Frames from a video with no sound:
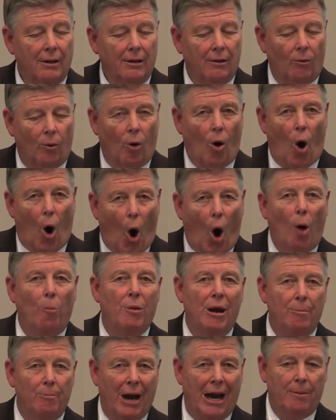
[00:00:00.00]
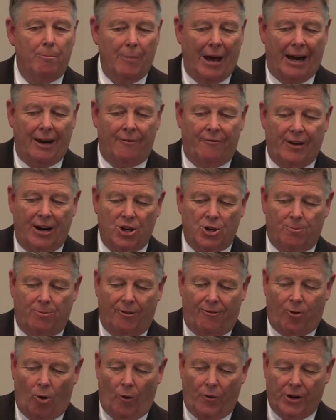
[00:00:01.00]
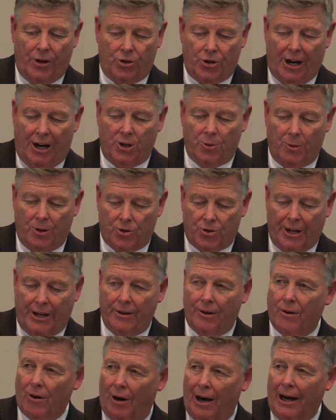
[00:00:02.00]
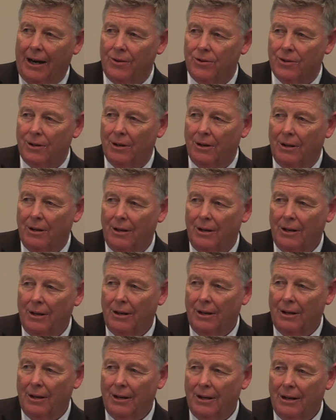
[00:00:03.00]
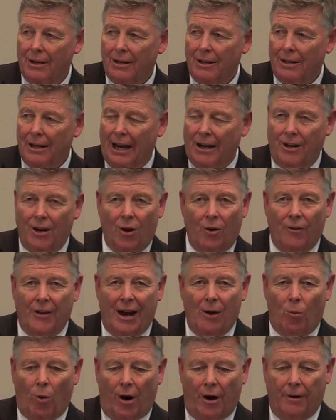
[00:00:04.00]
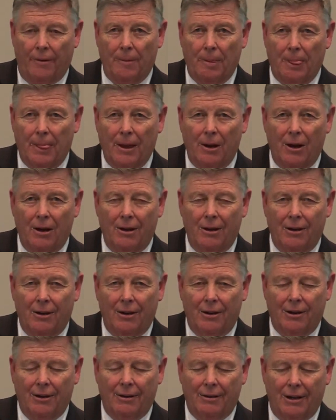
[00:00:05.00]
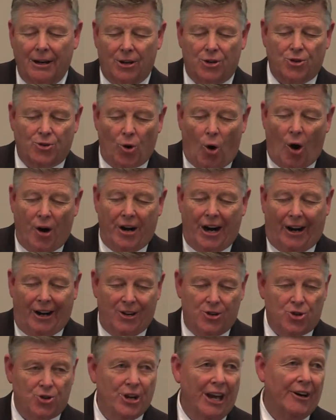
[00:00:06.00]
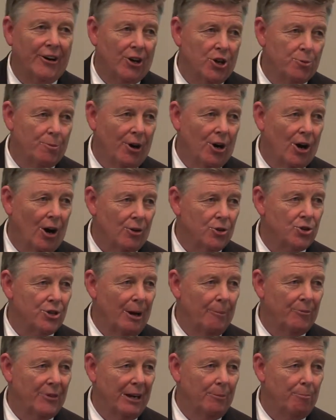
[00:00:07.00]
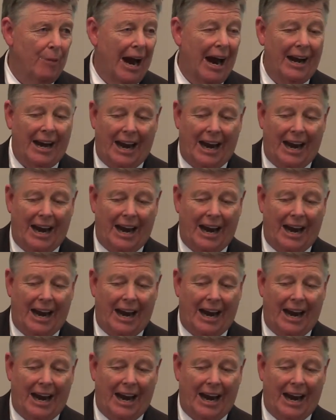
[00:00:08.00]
will all be made manifest before the judgment seat of Christ. And you know, they weren't extraordinary sinners because something bad